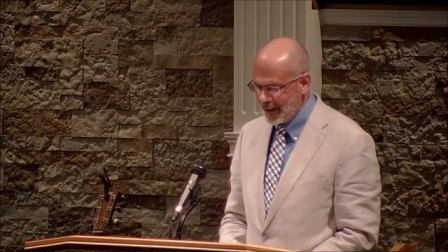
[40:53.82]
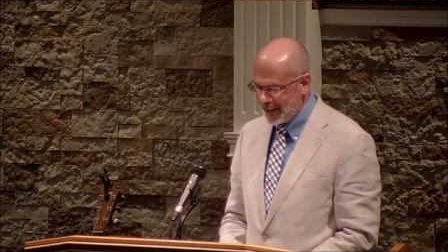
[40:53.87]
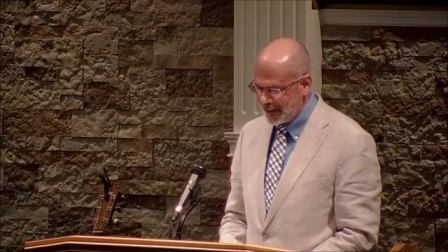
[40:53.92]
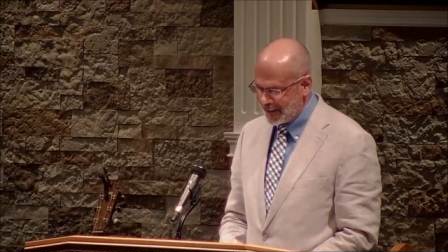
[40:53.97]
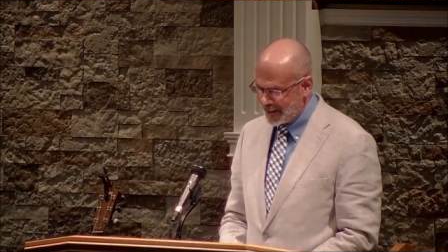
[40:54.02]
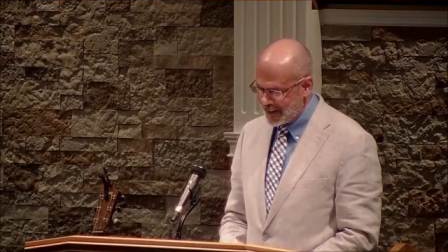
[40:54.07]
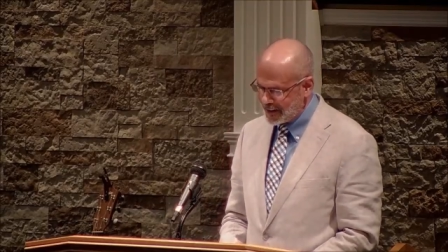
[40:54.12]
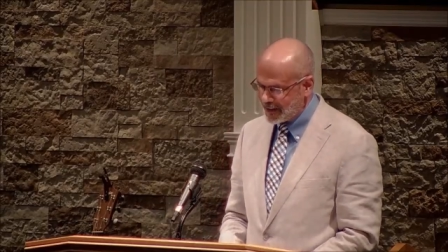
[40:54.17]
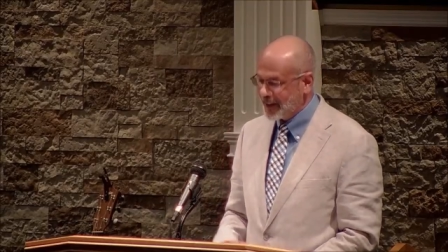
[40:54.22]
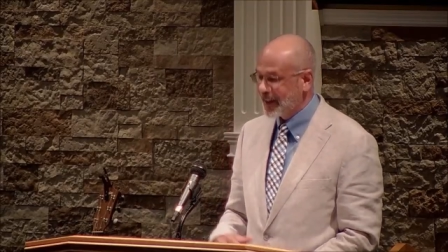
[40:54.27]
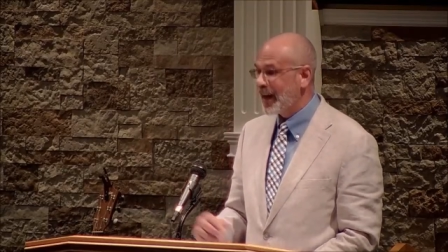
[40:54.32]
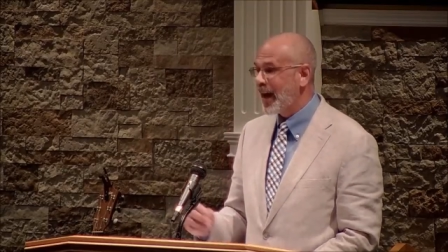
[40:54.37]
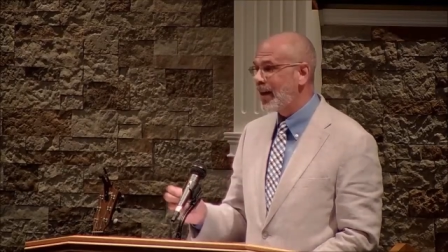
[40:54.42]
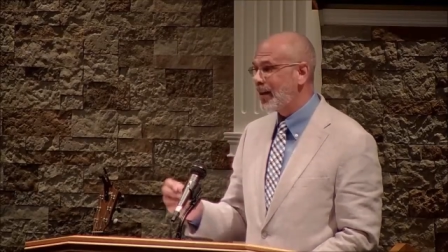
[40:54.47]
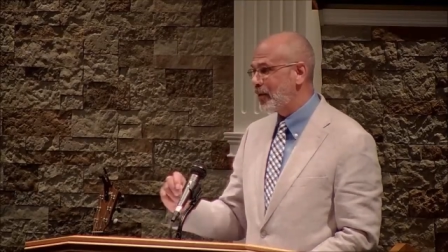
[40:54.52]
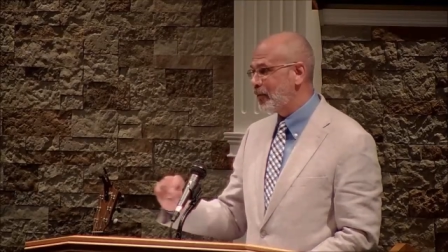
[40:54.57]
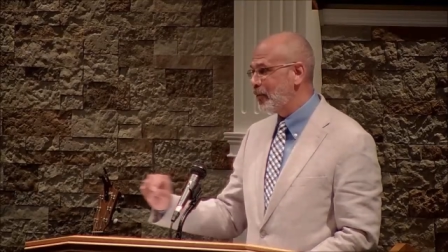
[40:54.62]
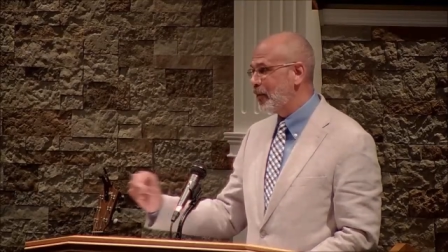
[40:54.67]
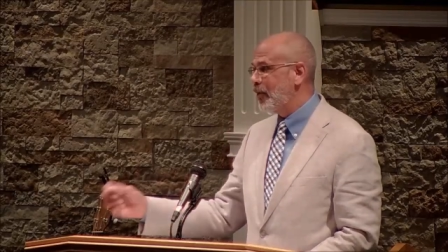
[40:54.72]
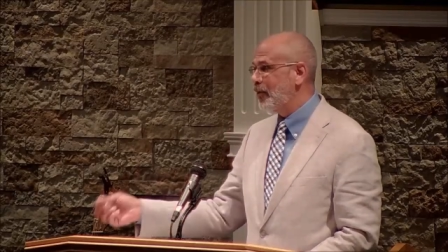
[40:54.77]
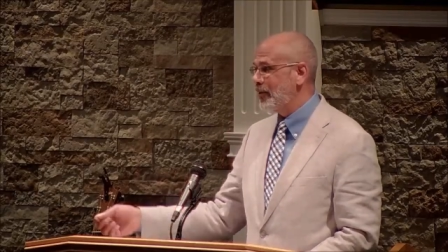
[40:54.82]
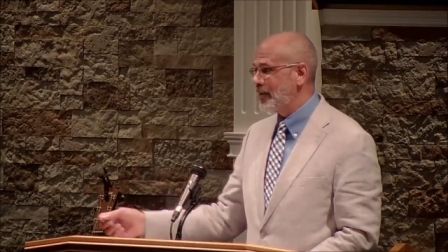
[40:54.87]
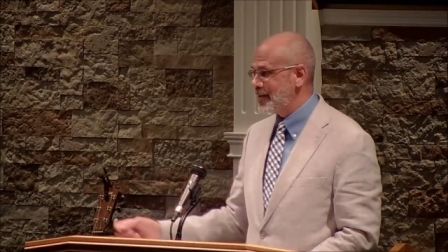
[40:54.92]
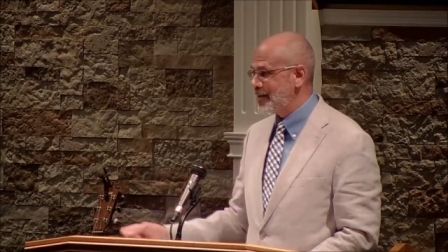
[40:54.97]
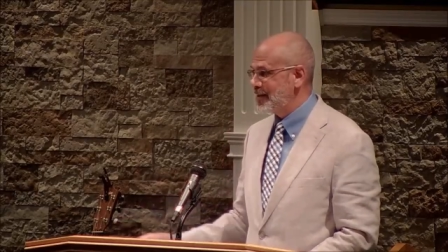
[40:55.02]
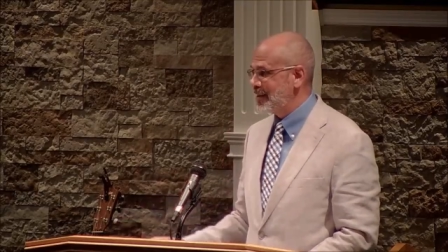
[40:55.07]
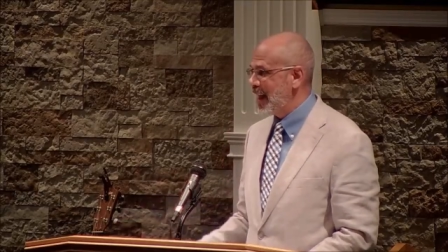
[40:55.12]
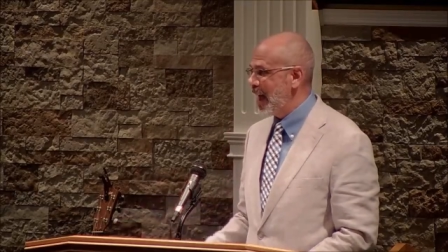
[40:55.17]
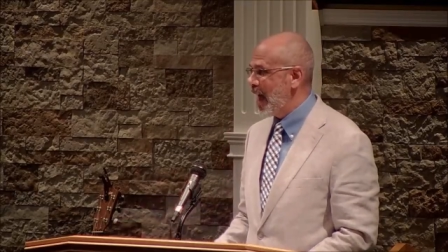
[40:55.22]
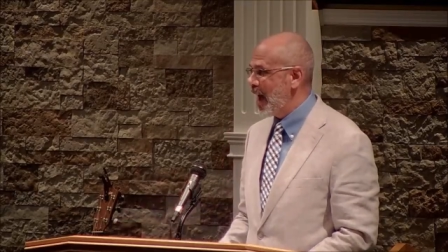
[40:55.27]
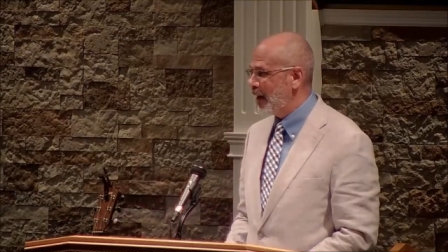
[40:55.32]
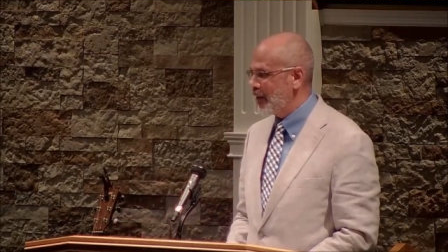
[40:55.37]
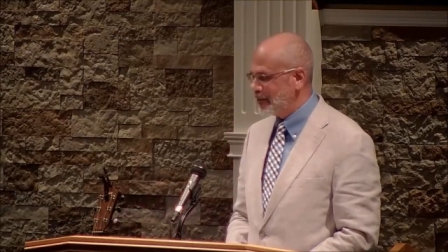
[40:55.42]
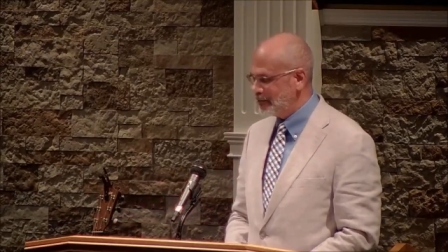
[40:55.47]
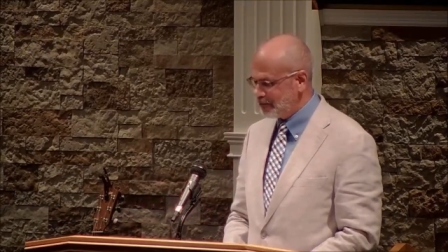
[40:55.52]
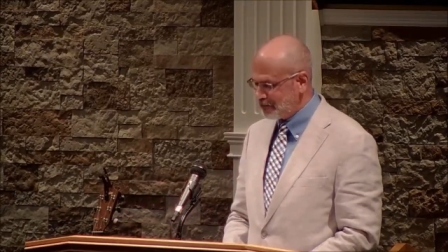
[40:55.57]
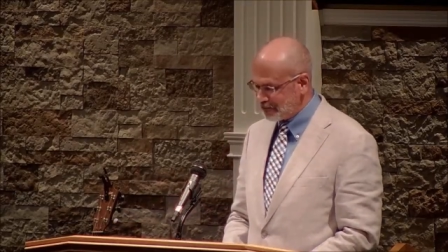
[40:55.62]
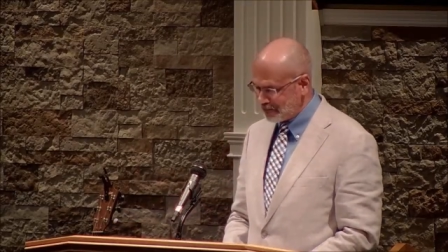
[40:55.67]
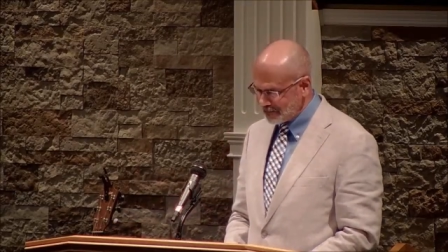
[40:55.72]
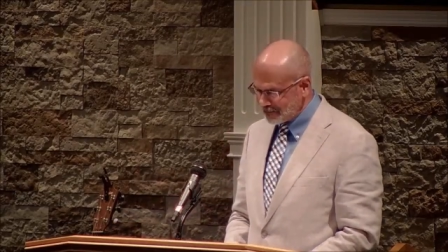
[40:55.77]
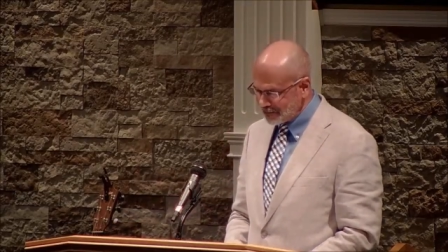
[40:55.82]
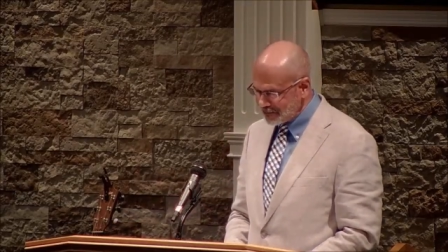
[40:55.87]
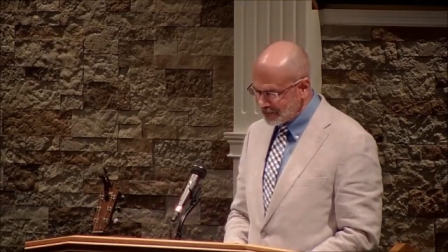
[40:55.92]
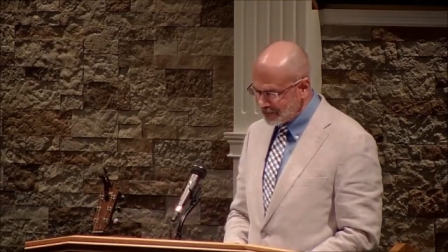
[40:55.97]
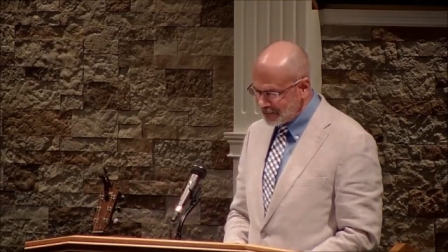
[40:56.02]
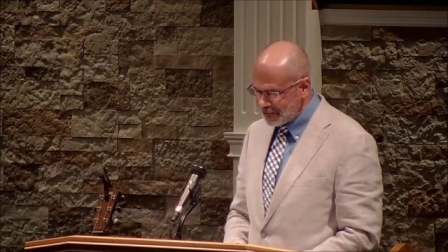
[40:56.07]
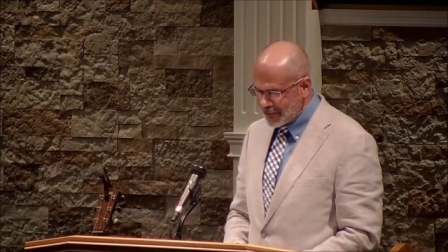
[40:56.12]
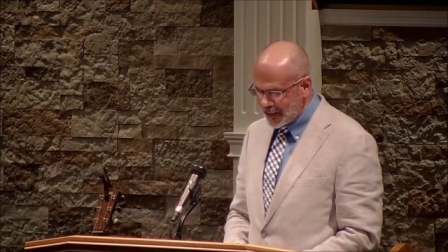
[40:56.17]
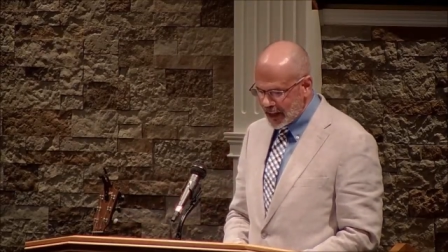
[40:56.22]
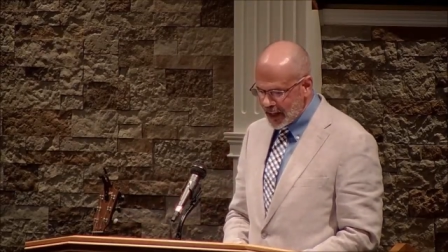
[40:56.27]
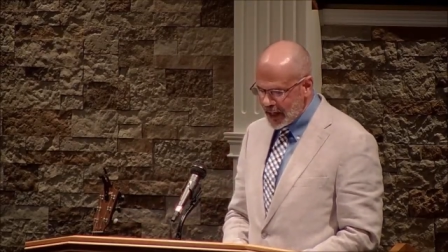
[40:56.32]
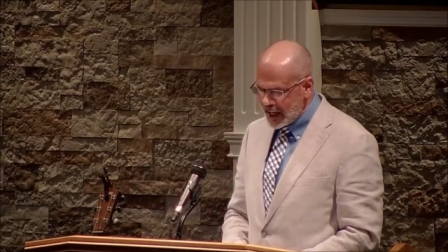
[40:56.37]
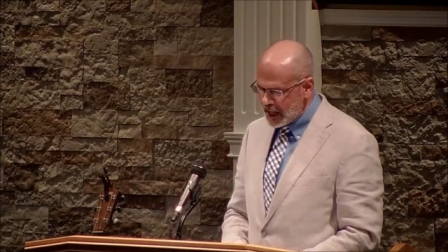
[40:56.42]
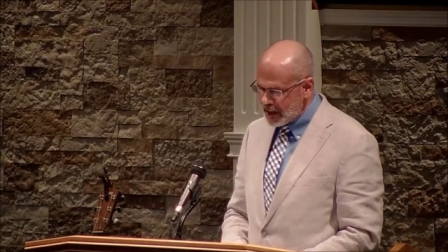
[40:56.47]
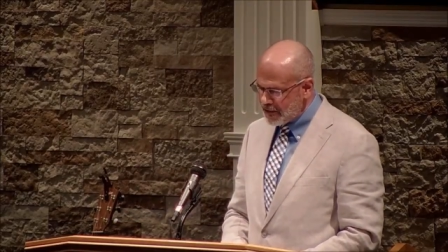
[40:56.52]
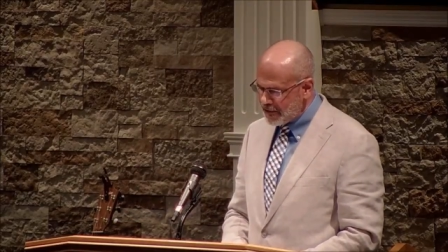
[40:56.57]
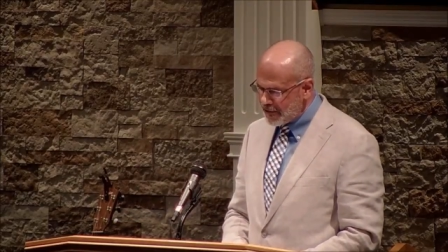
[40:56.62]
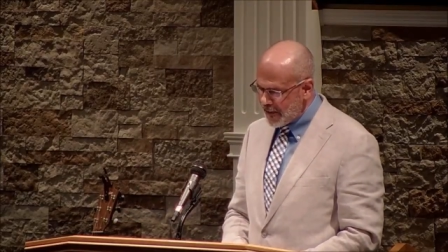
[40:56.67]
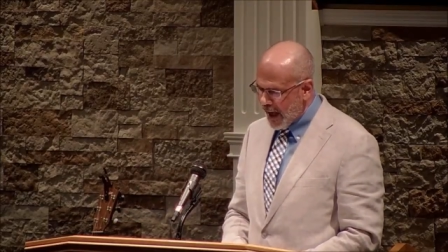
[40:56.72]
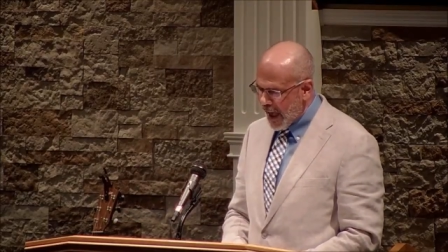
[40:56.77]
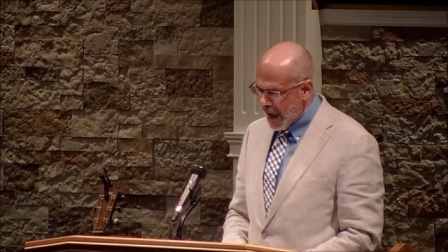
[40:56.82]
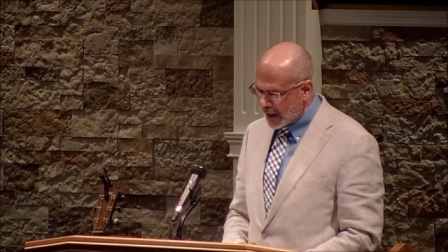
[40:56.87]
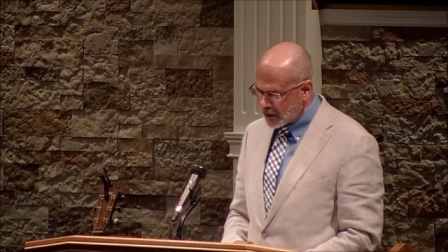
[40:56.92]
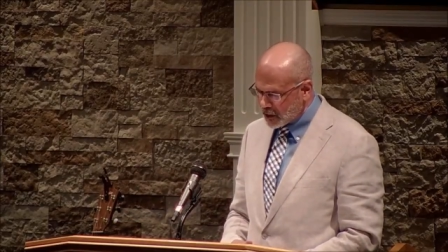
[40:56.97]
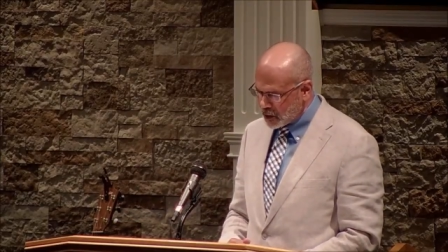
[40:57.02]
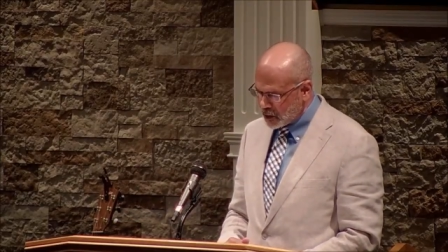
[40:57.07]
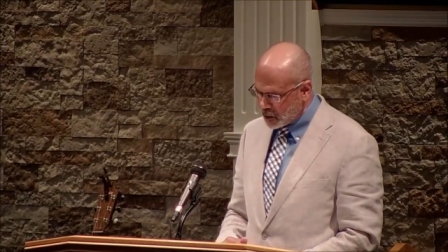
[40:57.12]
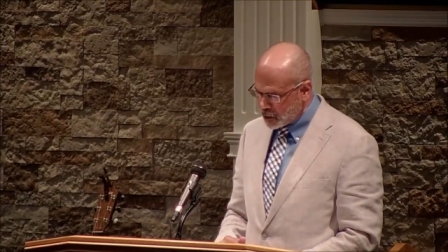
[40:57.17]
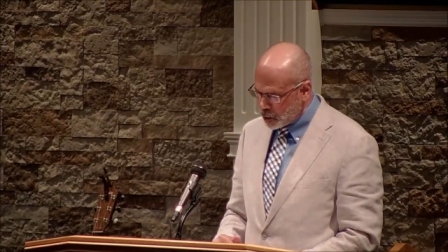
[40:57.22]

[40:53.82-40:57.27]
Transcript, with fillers: That's the guy that wrote this down. In fact,